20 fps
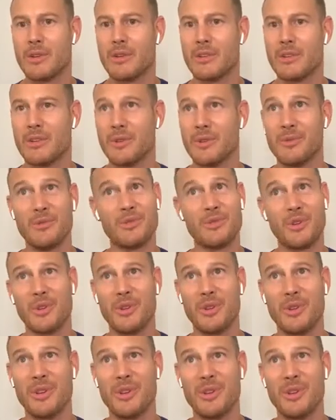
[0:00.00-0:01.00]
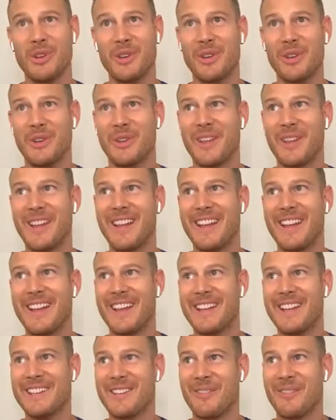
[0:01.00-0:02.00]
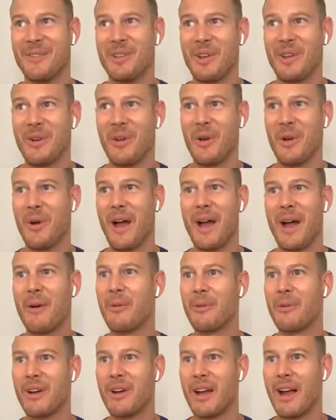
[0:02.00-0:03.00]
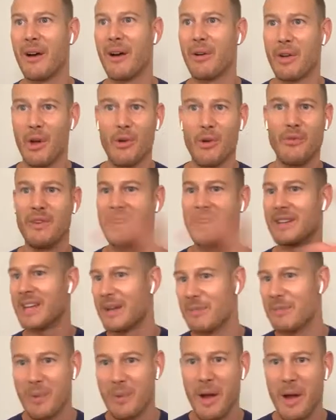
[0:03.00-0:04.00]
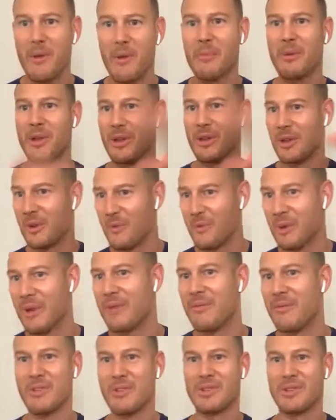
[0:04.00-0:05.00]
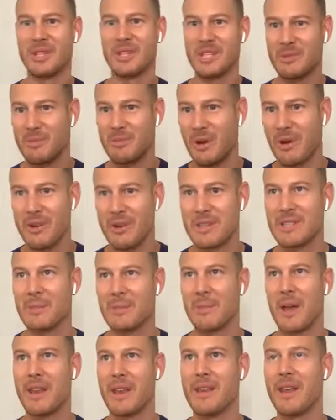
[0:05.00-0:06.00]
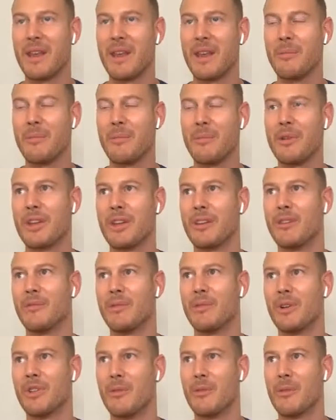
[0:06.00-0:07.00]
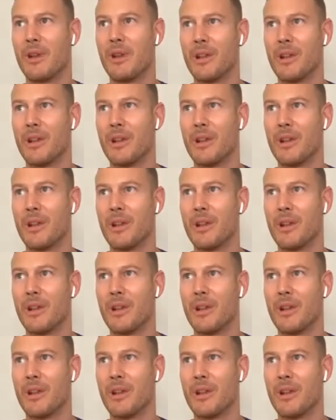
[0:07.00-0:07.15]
And also, you know, we don't know how COVID came about, but, you know, we just experienced the pandemic, and we're in the